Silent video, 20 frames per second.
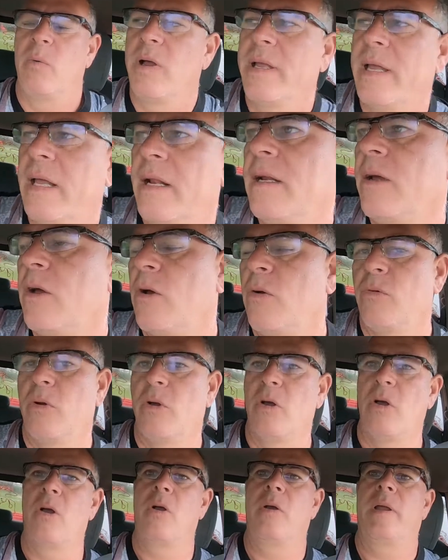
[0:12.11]
What can go
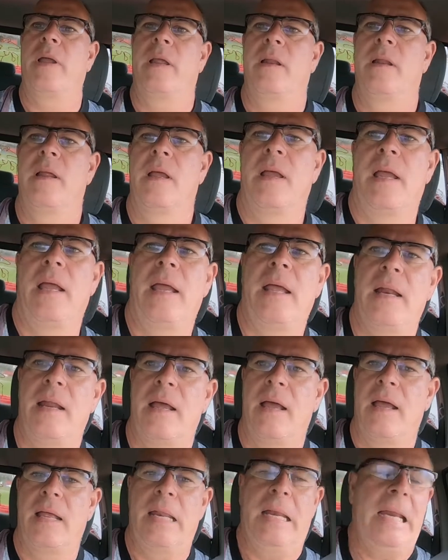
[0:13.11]
wrong in, in
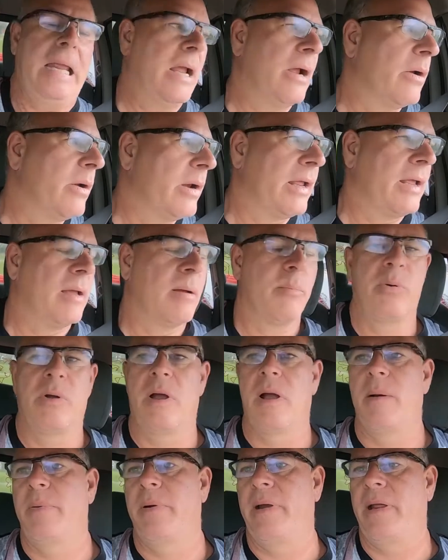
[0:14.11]
uh, inheriting a
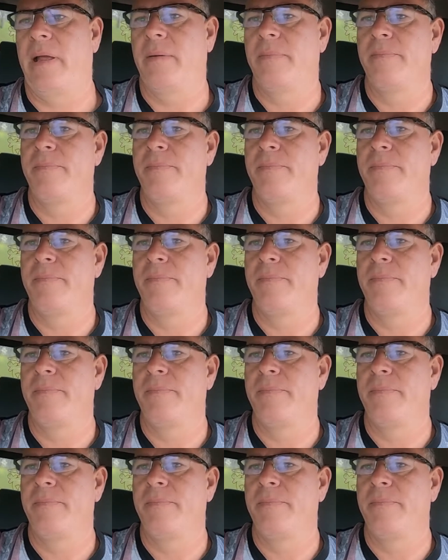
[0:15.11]
property?